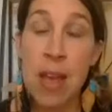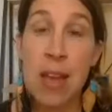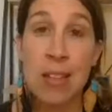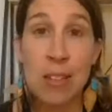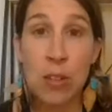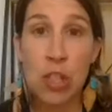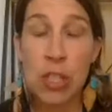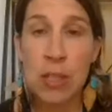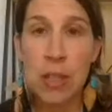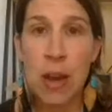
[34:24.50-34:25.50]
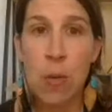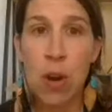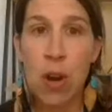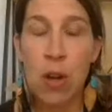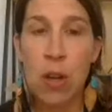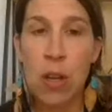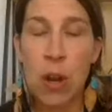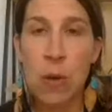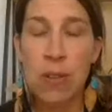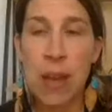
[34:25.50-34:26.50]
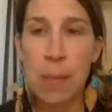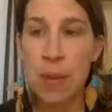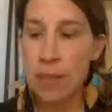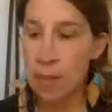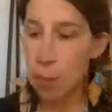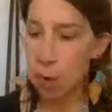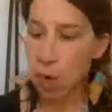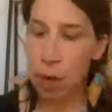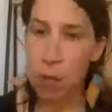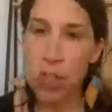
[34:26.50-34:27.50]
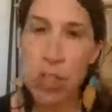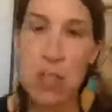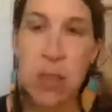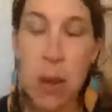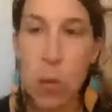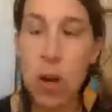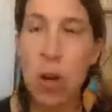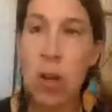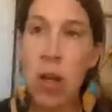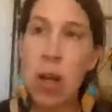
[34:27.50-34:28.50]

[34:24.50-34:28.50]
And so she did that work. I was happy to support her, but she did that work